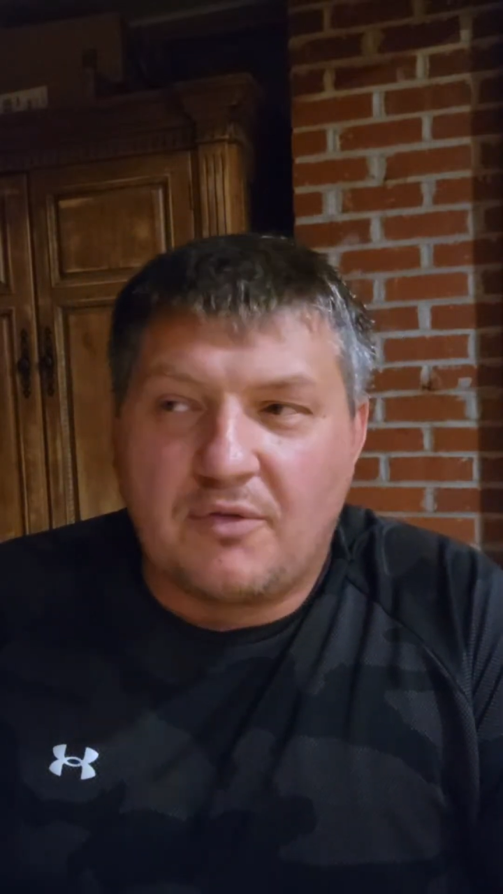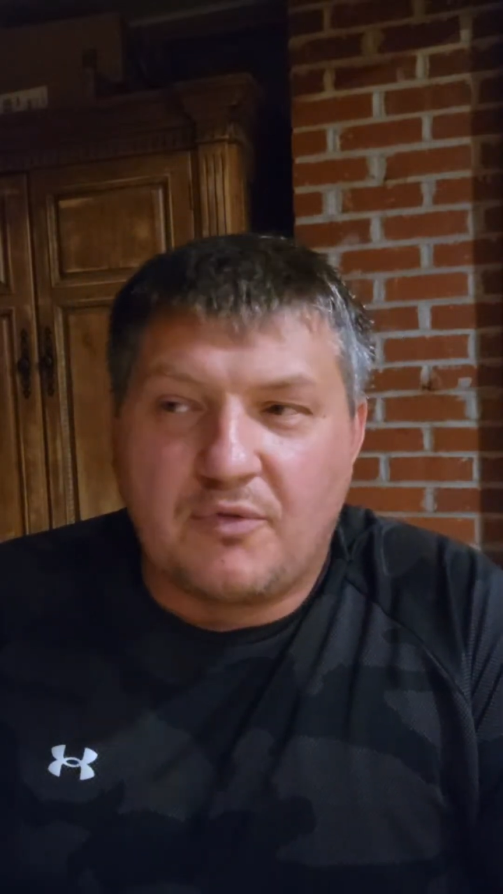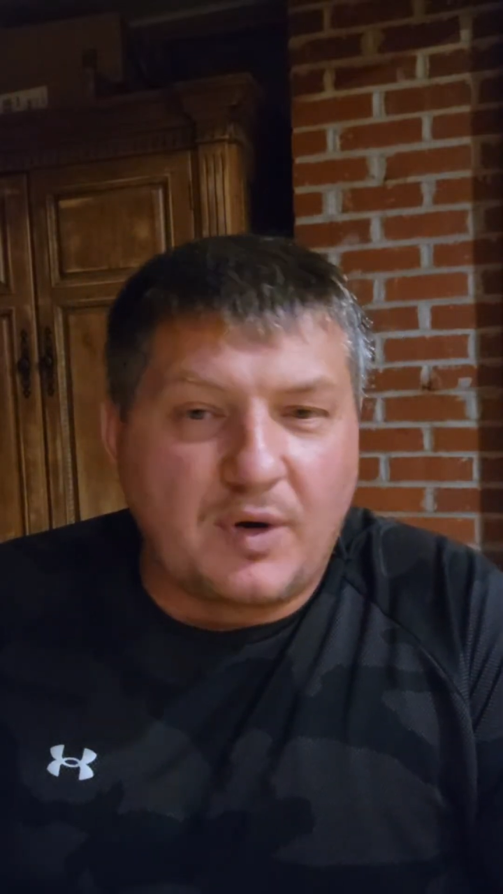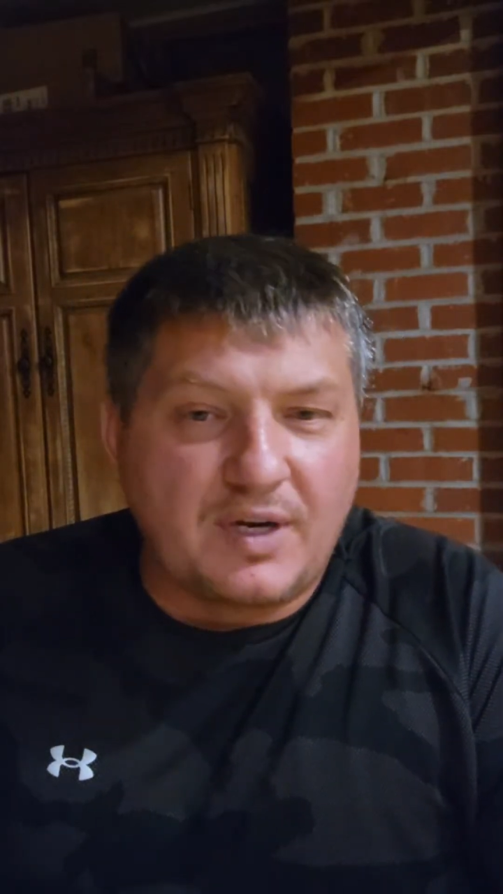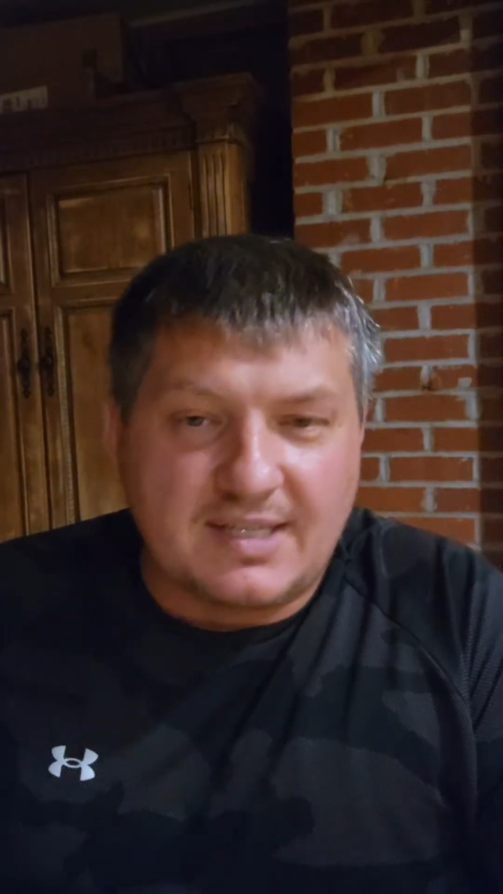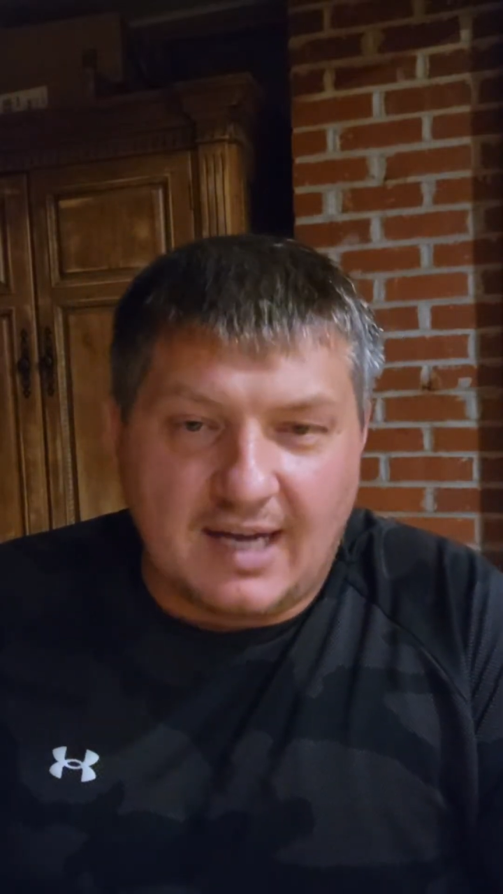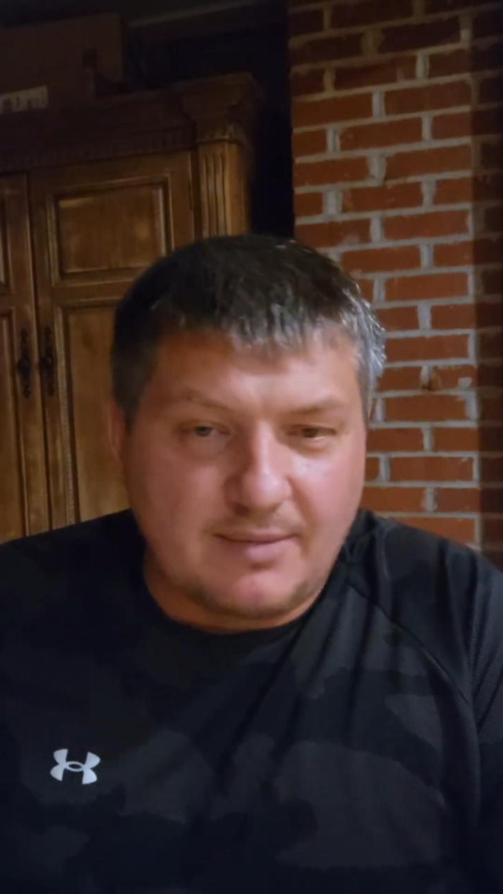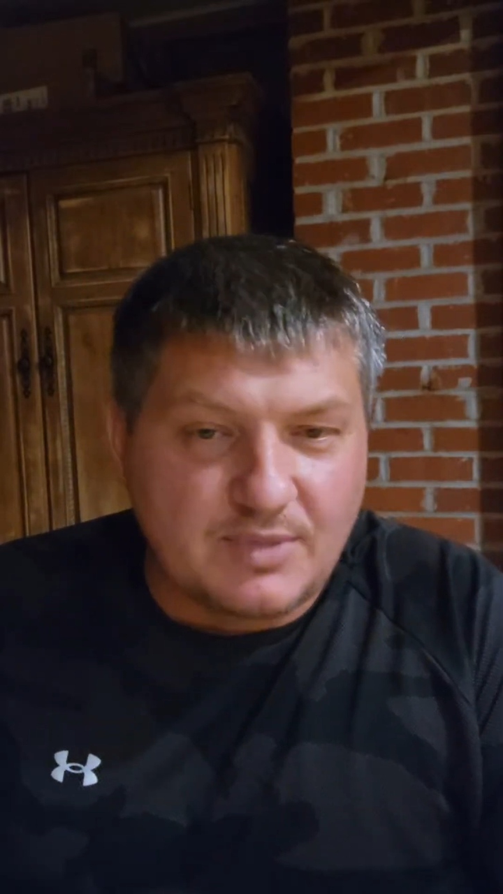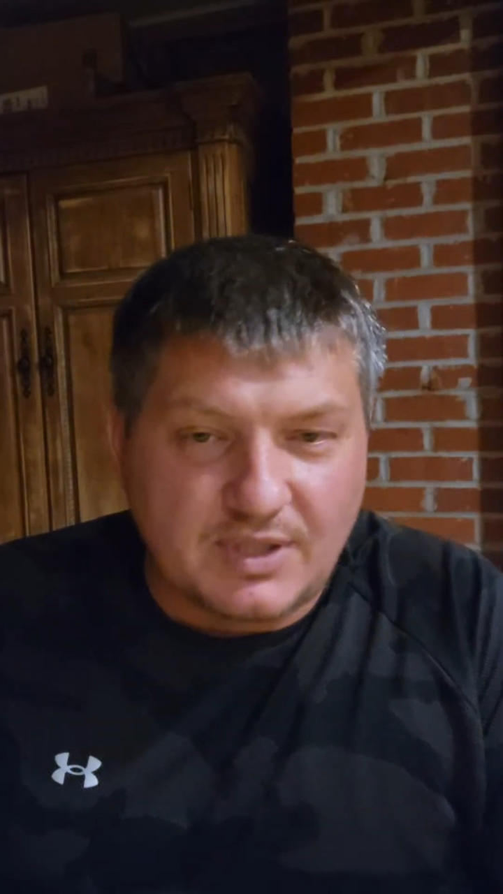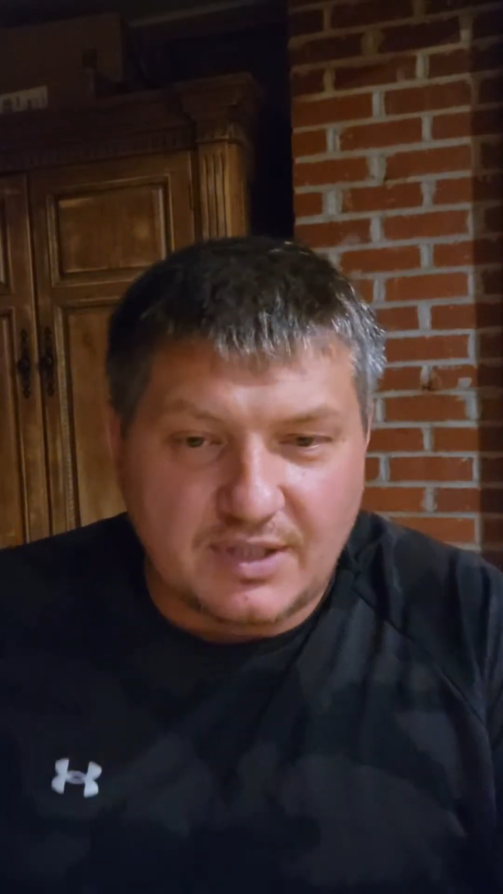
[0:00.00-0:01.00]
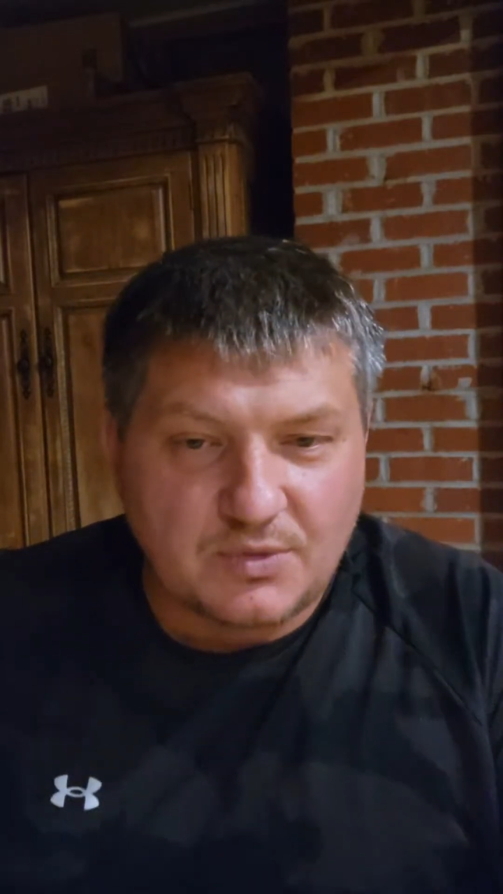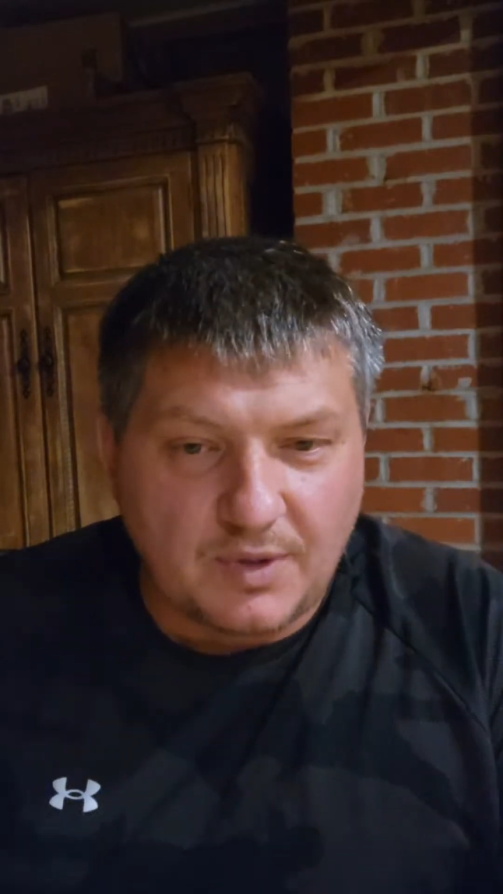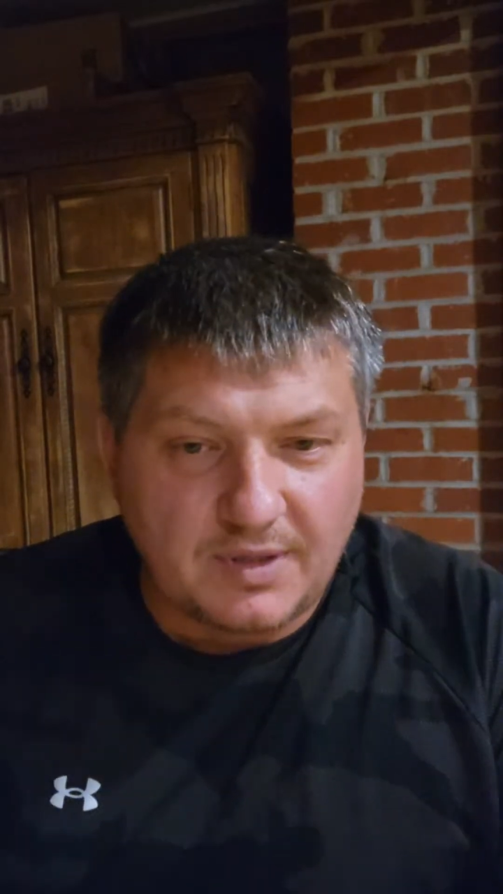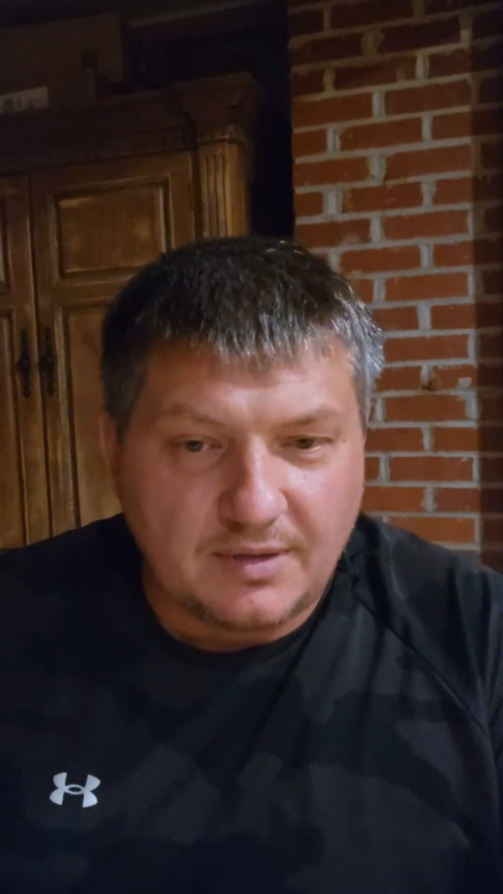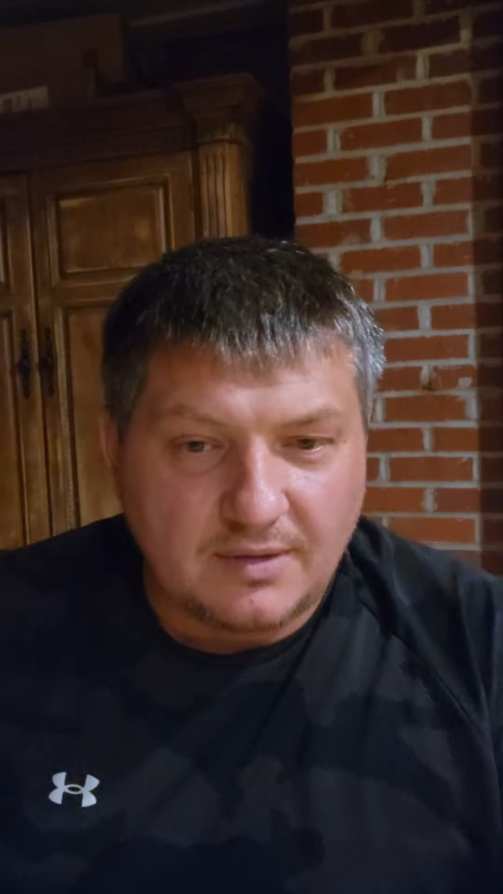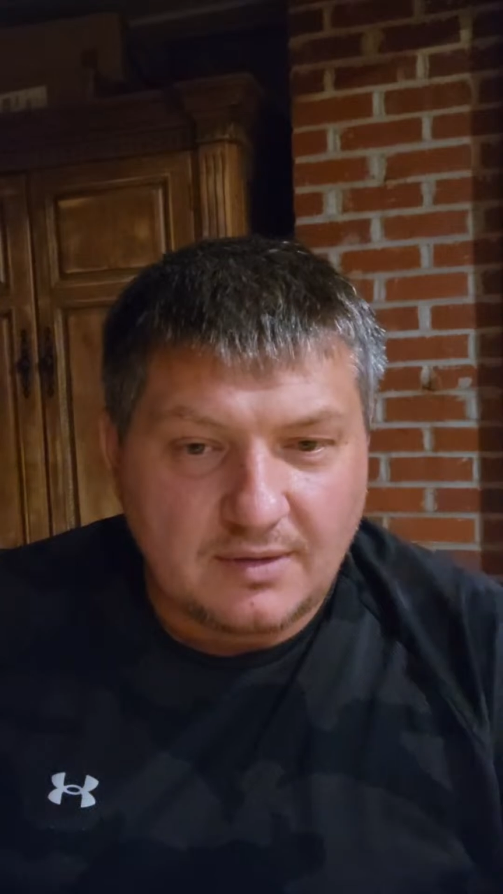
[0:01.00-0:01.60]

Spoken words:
40 times in this one.